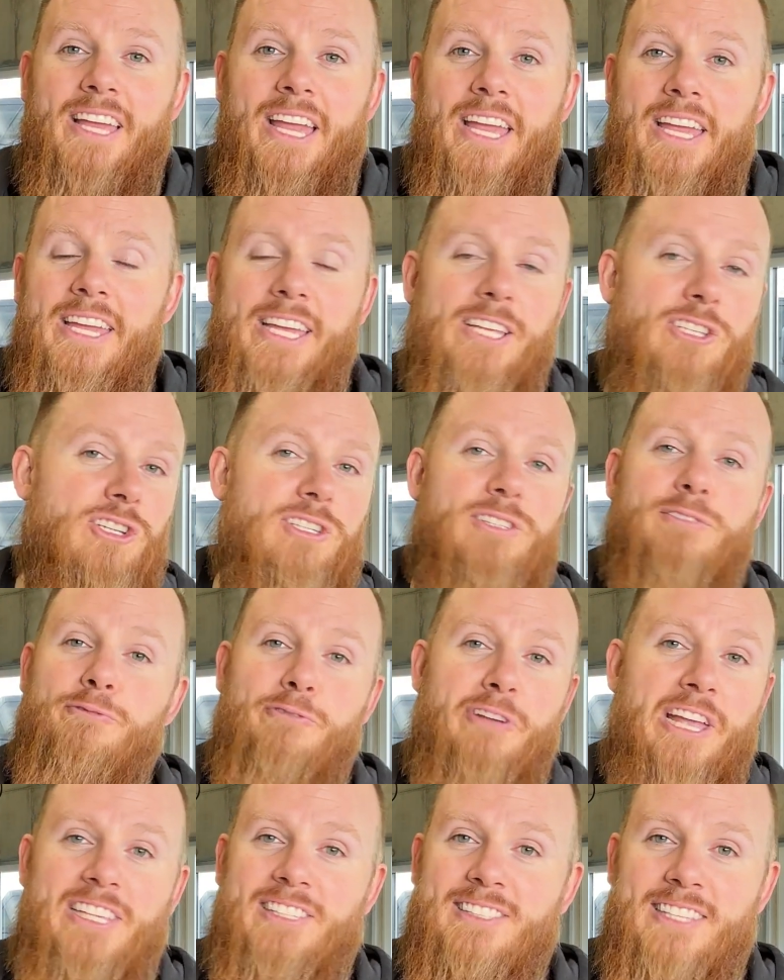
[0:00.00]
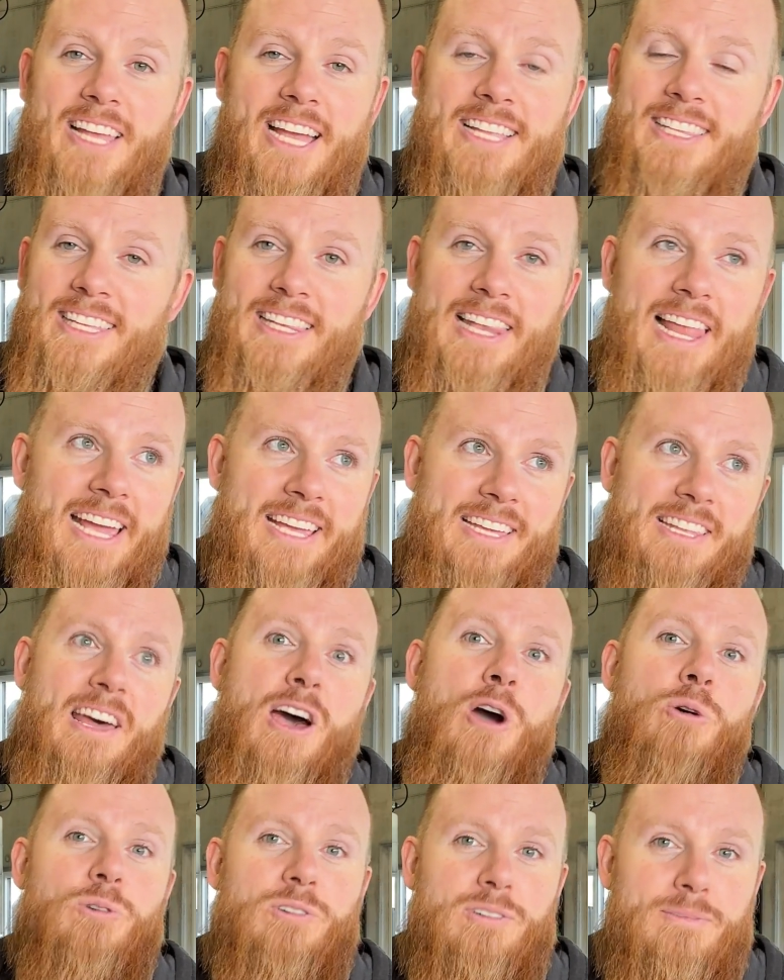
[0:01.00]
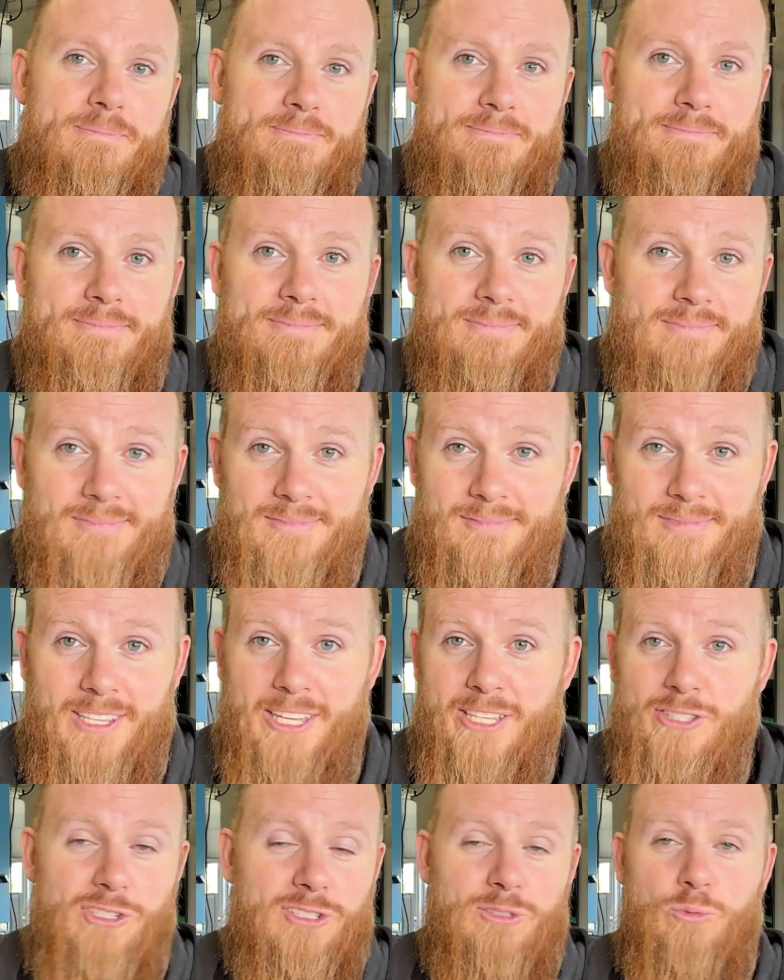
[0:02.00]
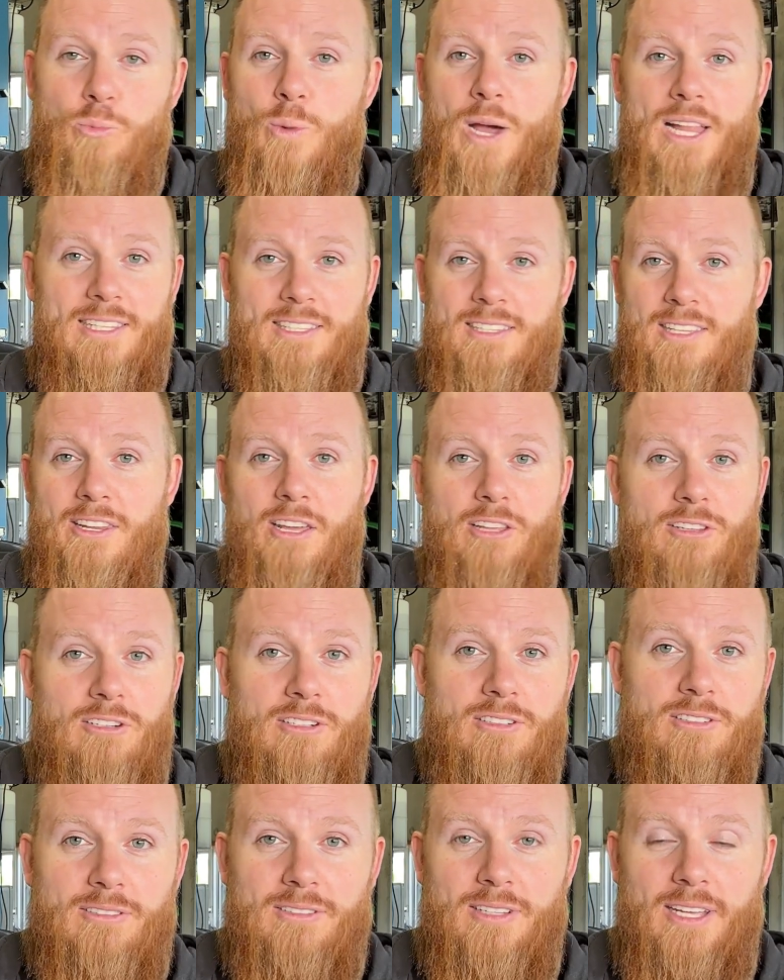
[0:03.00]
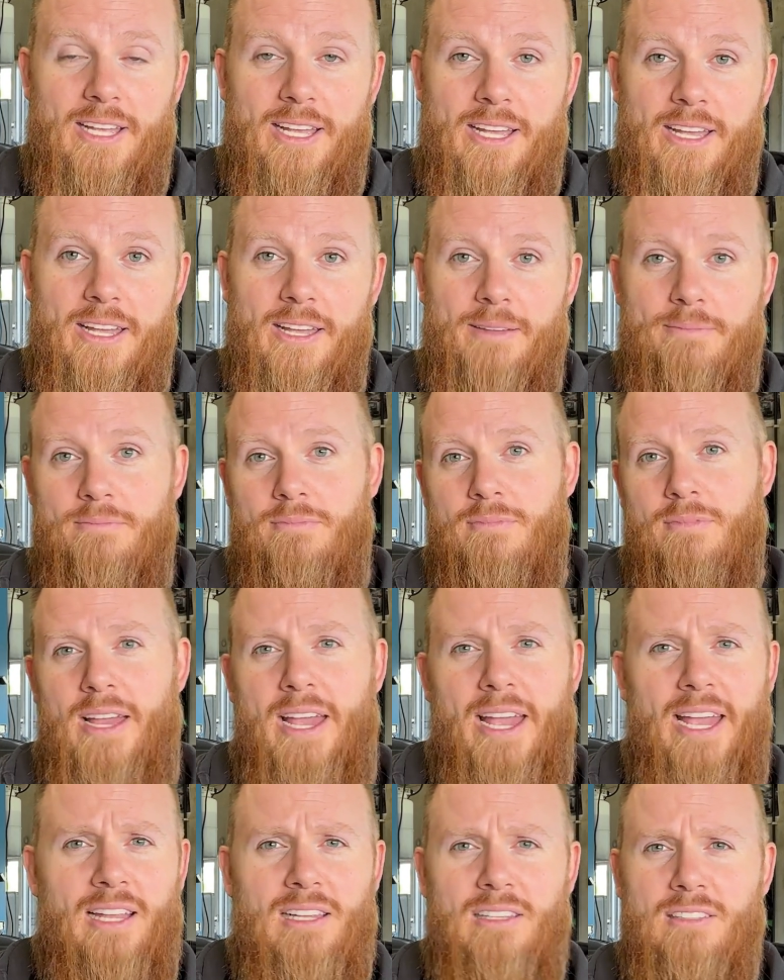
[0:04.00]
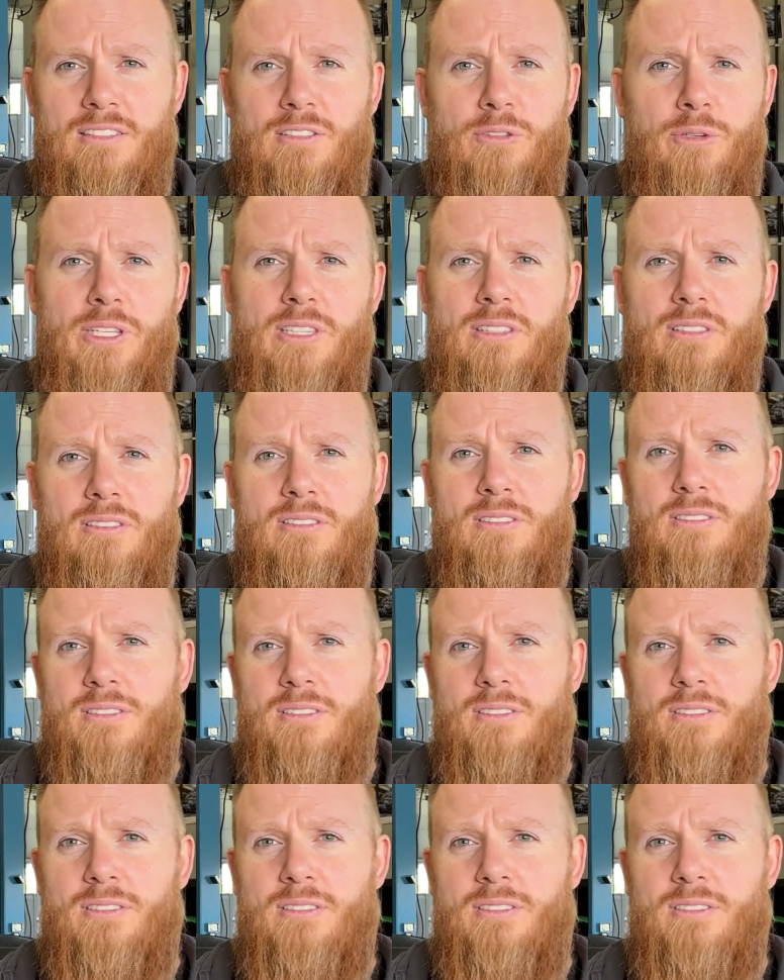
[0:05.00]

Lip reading: He just fixed that in like an hour. He just welded another angle to it.